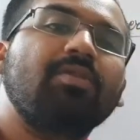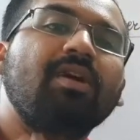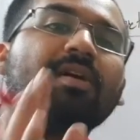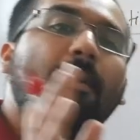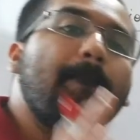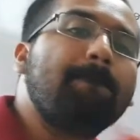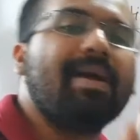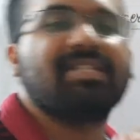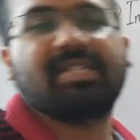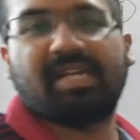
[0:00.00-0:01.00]
the
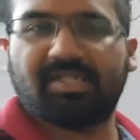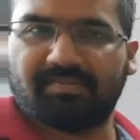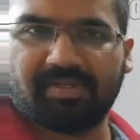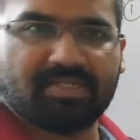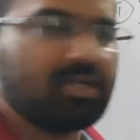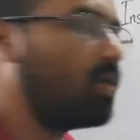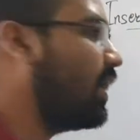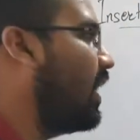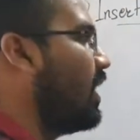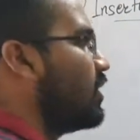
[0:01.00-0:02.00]
best case first.
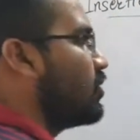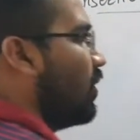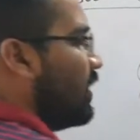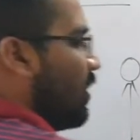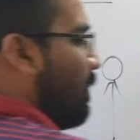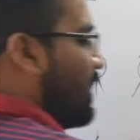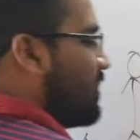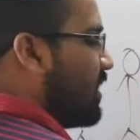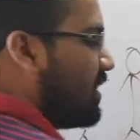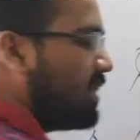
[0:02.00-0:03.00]
Okay, so in the
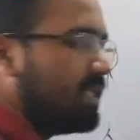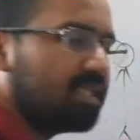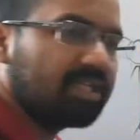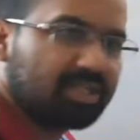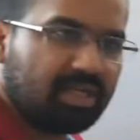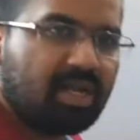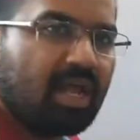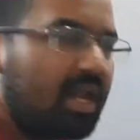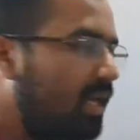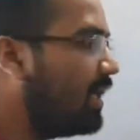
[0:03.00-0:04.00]
best case insertion,
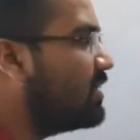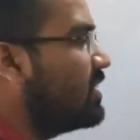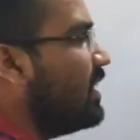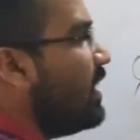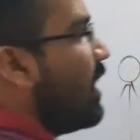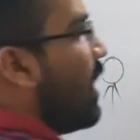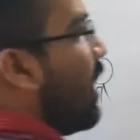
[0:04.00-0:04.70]
let's see